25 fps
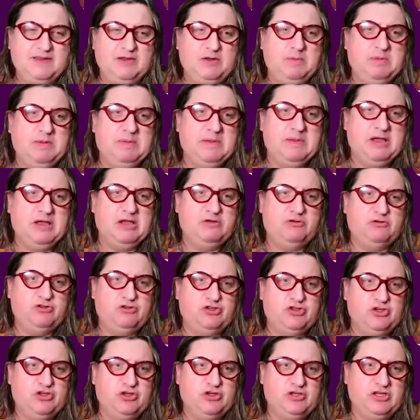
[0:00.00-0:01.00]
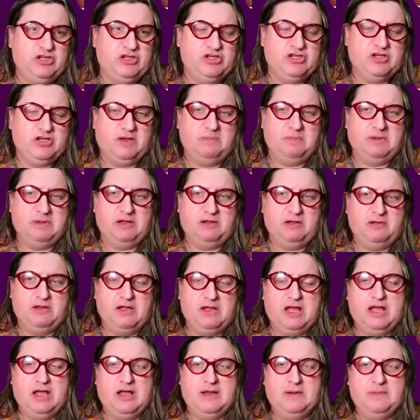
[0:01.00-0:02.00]
a little bit about your journey,
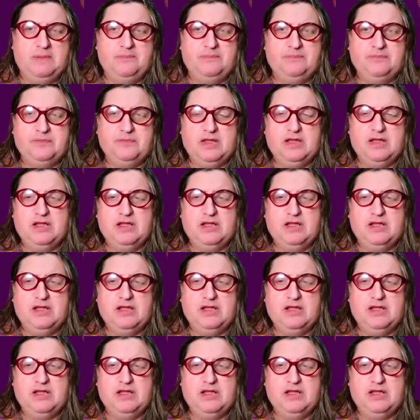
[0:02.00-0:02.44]
Charbel.